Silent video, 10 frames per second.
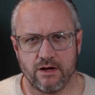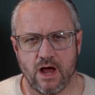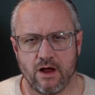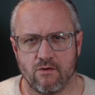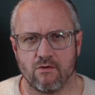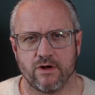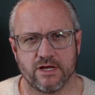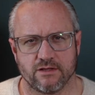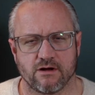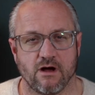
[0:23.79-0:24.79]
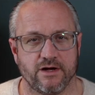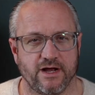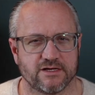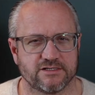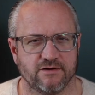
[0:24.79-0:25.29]
not only in the
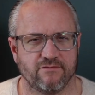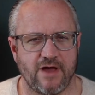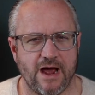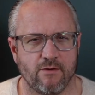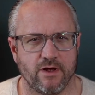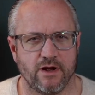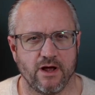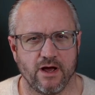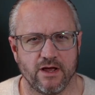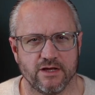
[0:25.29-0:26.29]
context of how it uh,